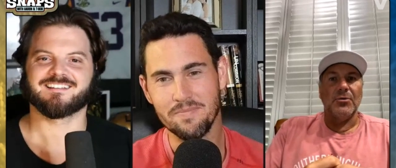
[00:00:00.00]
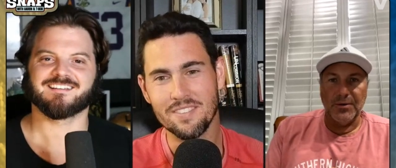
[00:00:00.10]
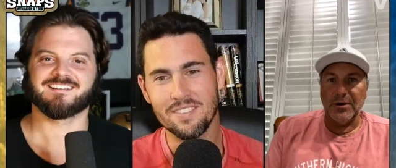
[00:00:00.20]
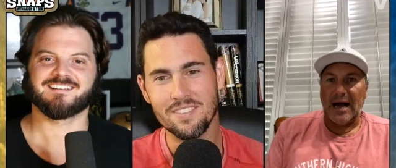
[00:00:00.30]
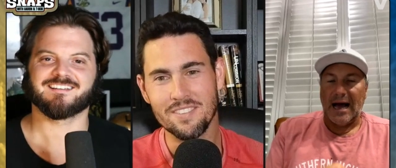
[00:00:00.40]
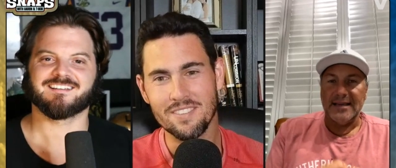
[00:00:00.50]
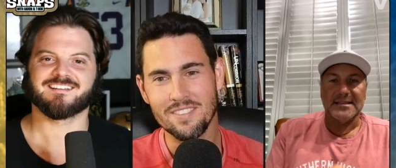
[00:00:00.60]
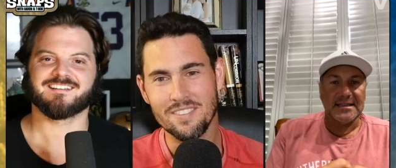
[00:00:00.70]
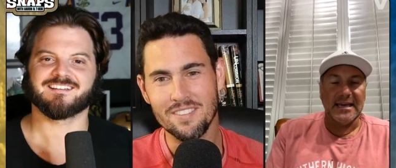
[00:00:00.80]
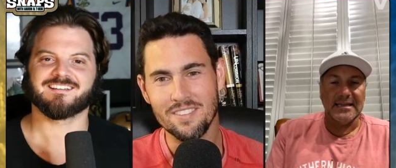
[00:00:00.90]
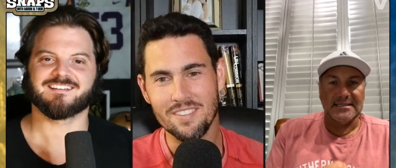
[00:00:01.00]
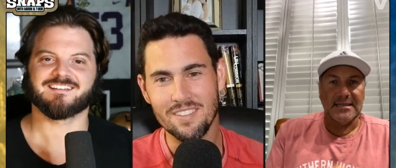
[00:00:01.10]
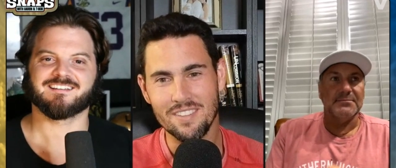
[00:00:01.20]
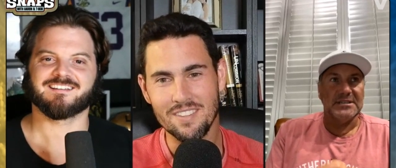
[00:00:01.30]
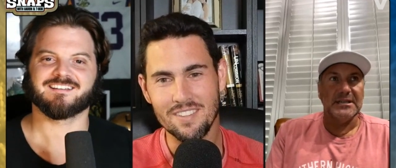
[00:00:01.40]
Speaker 1: know. I
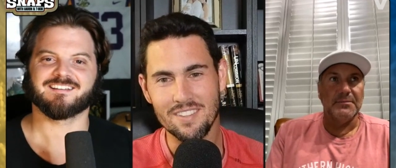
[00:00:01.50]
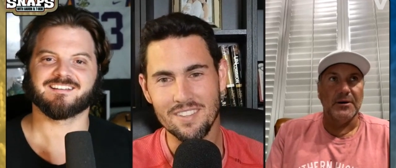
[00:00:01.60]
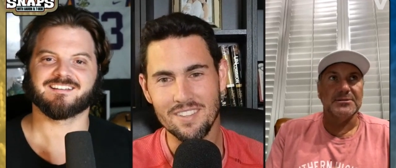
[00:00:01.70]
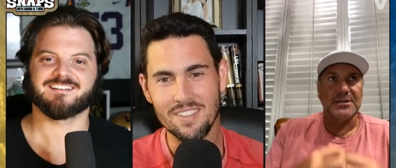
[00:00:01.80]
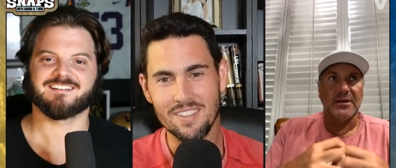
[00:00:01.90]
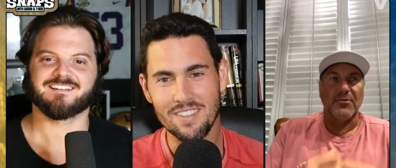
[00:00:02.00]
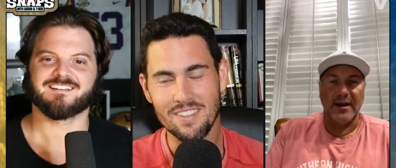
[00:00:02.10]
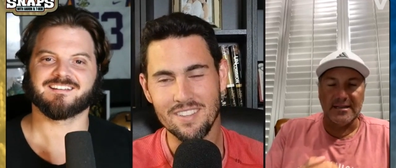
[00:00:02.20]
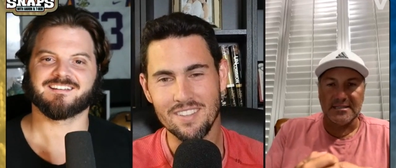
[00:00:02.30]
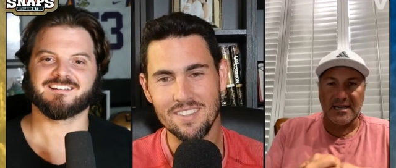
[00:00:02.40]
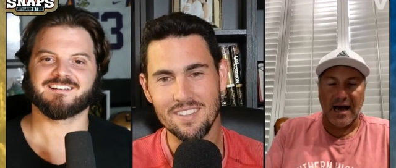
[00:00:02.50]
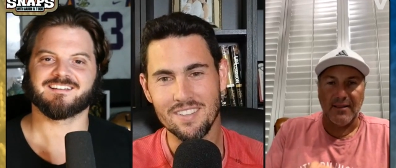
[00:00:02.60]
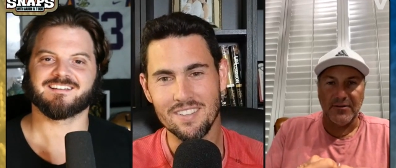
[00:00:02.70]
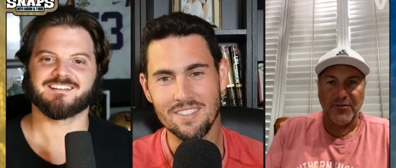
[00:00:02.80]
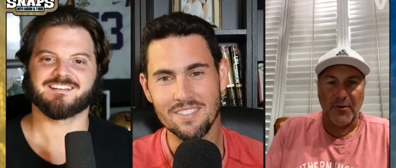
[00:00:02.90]
think Tim Tebow's the
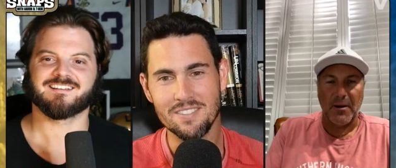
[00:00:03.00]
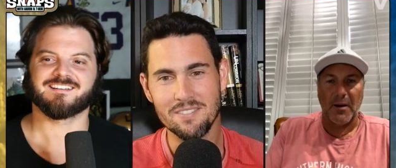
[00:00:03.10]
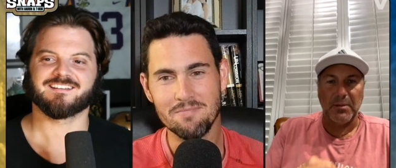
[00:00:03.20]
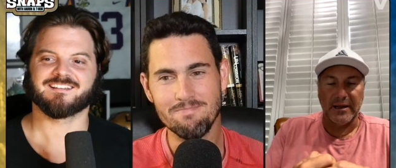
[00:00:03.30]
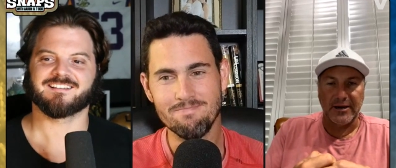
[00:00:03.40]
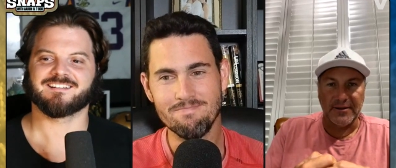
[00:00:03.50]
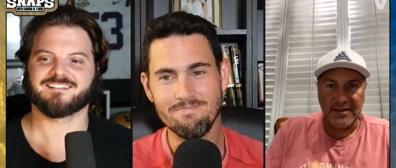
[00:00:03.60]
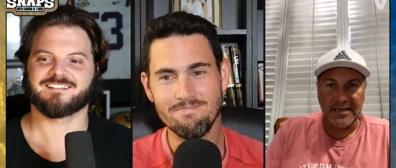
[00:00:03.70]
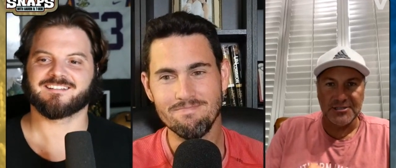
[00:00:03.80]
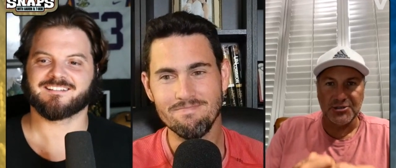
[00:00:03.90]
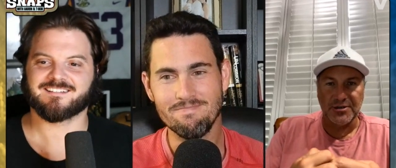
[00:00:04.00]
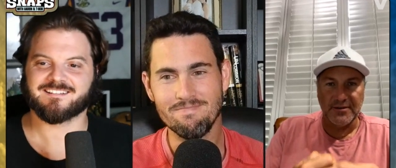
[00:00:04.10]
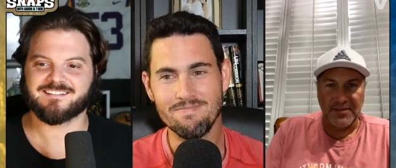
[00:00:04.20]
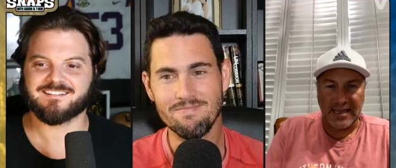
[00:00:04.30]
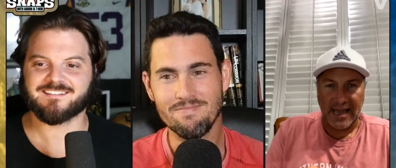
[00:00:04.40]
greatest college football player in the
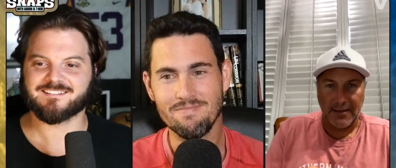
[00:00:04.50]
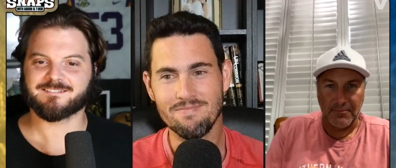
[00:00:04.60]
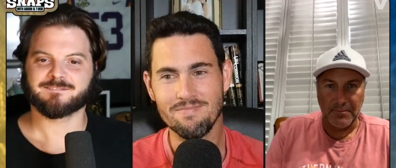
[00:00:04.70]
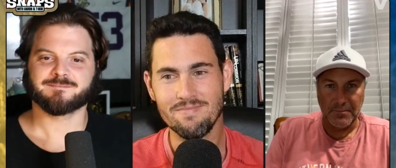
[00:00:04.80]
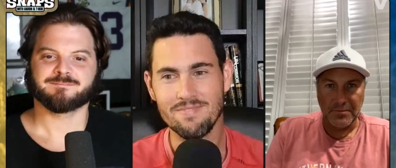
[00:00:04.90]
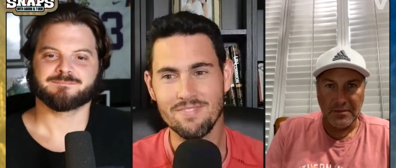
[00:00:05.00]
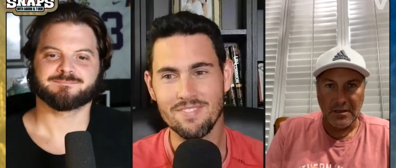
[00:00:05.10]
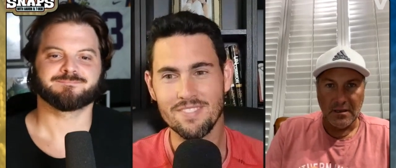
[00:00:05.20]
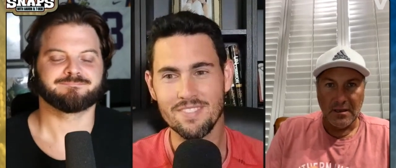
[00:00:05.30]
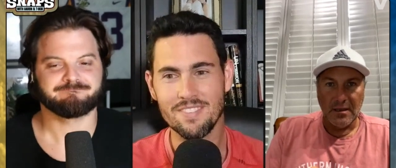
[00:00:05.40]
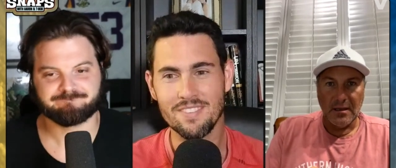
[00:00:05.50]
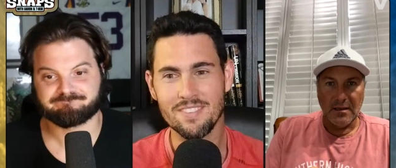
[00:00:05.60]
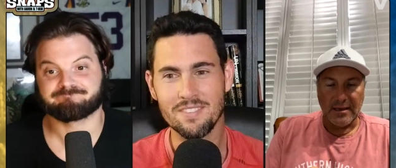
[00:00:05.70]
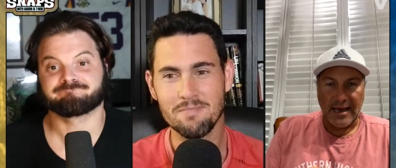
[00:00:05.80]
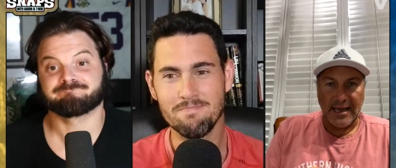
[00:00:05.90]
history of the game.
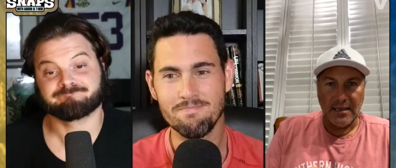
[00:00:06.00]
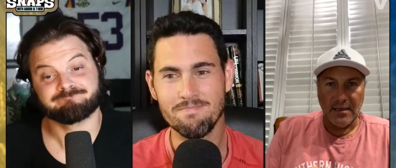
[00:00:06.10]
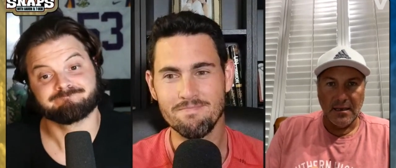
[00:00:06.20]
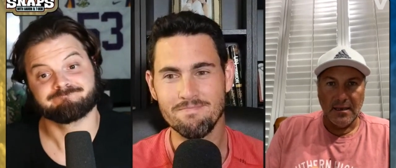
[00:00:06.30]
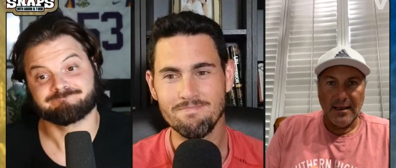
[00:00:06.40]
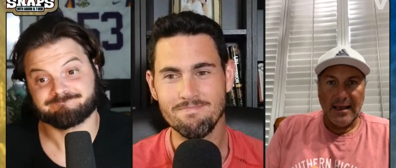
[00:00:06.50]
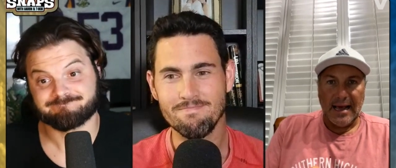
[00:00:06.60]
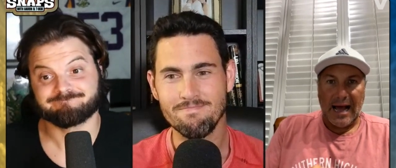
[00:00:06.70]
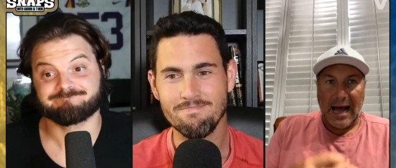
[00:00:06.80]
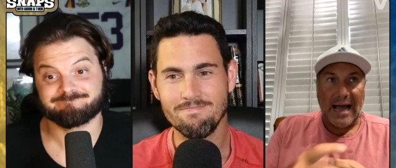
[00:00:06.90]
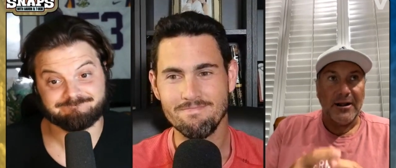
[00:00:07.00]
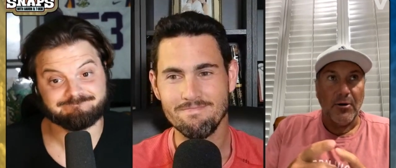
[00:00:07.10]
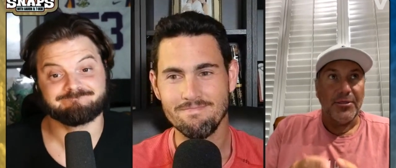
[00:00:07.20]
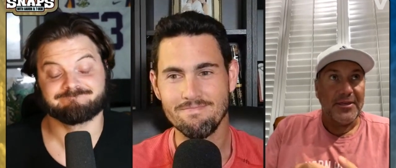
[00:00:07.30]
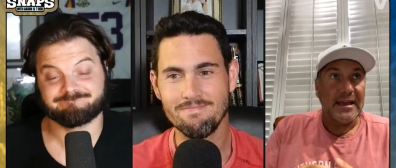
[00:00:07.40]
Okay? I
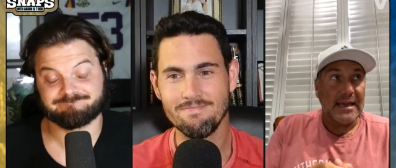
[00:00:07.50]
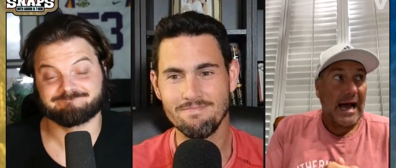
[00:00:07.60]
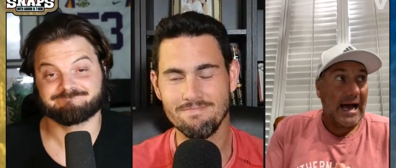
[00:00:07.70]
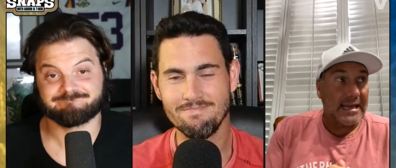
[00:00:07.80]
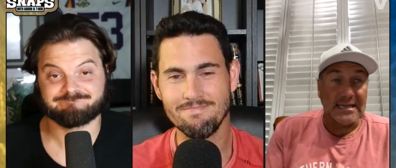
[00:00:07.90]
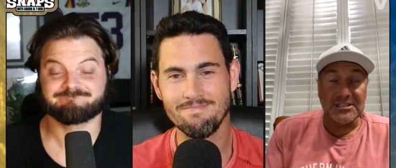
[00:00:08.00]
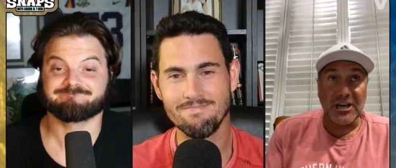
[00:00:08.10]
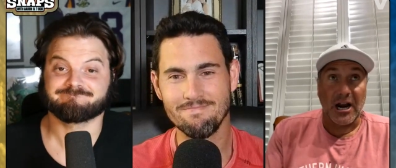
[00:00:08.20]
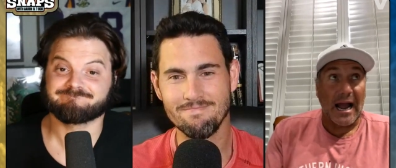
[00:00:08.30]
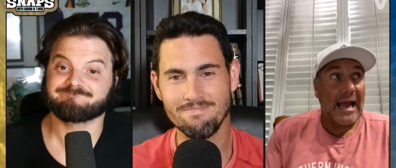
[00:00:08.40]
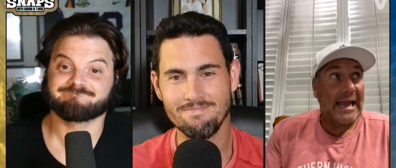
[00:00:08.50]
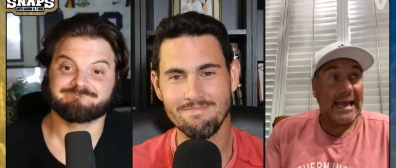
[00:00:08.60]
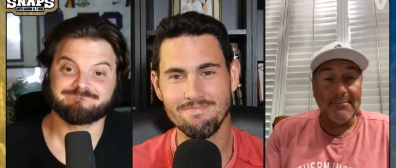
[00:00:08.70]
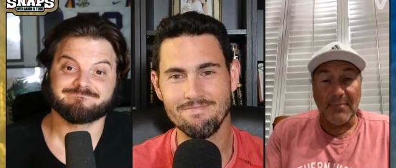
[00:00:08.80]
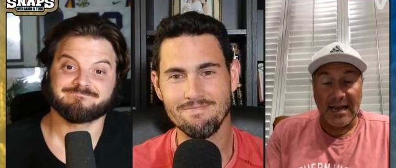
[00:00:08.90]
don't think I can share it.
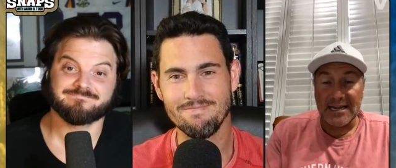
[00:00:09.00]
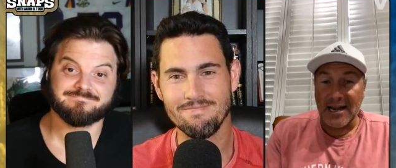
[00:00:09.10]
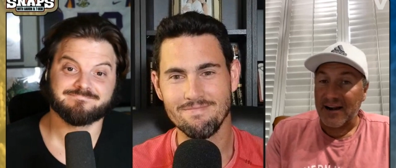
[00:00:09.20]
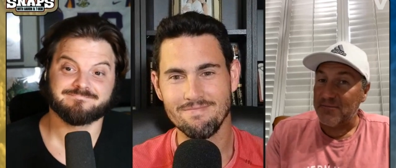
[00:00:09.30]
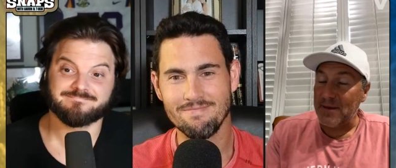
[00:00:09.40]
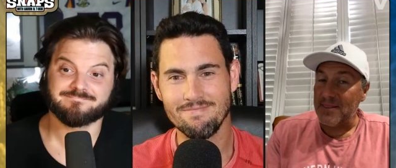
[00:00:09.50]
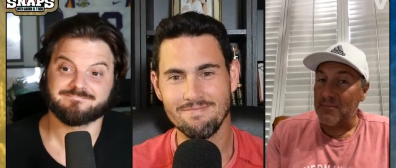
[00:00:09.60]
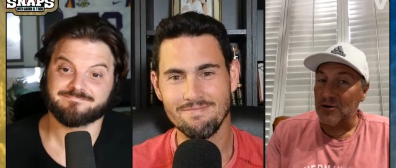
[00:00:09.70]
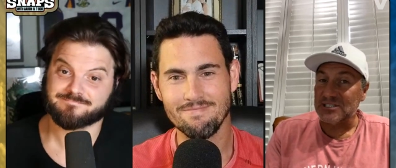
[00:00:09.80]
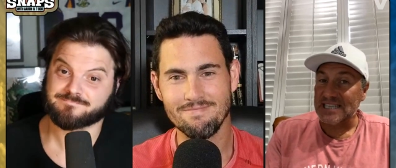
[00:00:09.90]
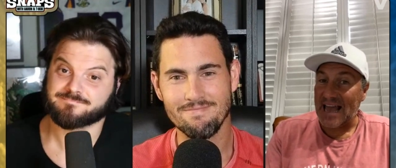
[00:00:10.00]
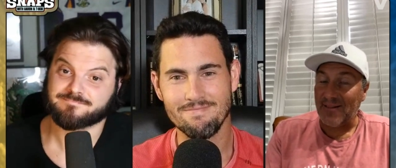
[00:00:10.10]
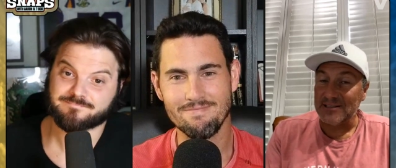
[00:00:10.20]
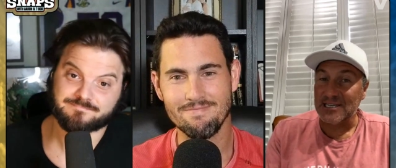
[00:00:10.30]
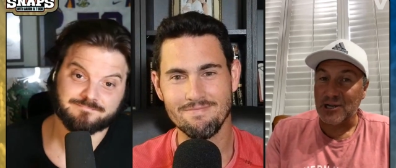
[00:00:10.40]
He might not have been the most
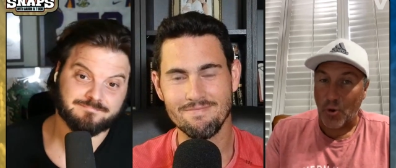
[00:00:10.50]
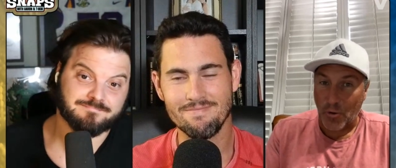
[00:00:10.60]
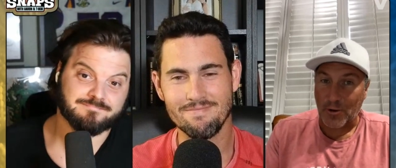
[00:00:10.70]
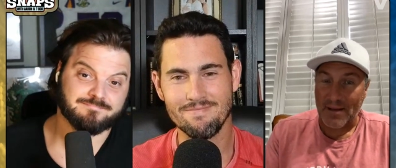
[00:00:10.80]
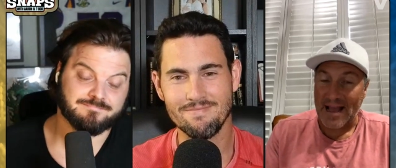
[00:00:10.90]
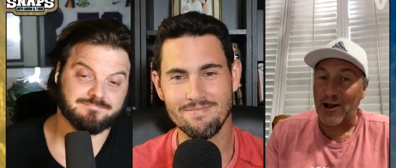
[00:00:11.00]
talented quarterback